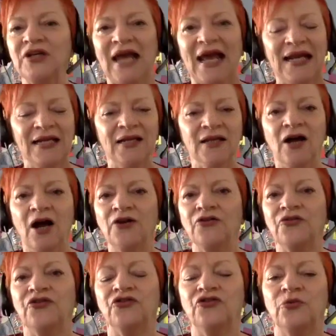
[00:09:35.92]
any kind
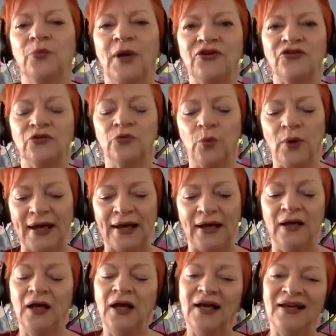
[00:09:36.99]
of situation
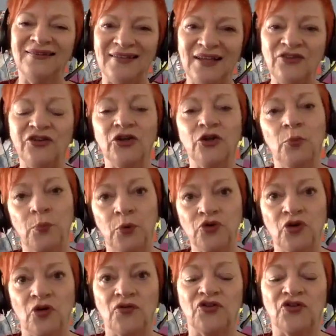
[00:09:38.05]
where essentially you're
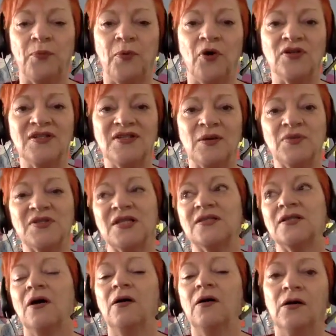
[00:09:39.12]
put on the spot and someone
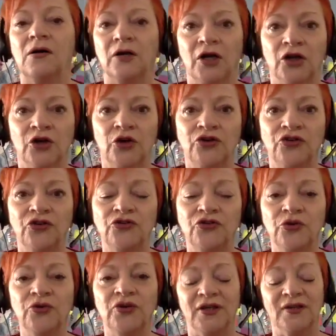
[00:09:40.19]
says, oh, could you
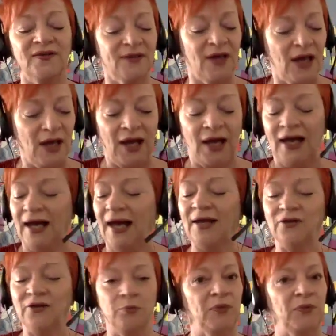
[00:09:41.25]
do this?
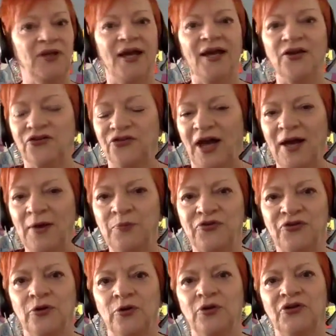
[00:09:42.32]
And yes,
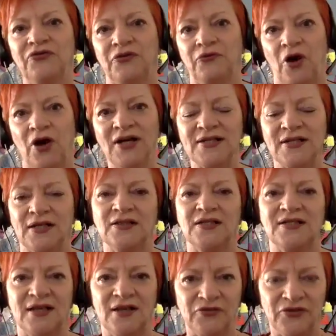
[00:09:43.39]
absolutely, for writing,
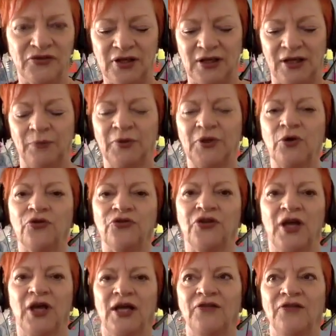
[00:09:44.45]
definitely, because
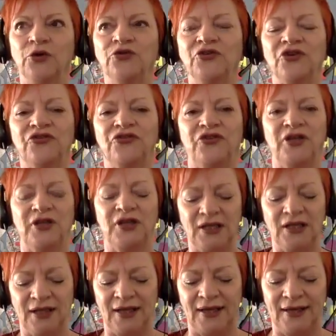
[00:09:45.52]
if you just sit
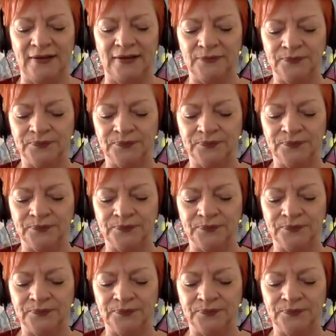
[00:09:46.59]
there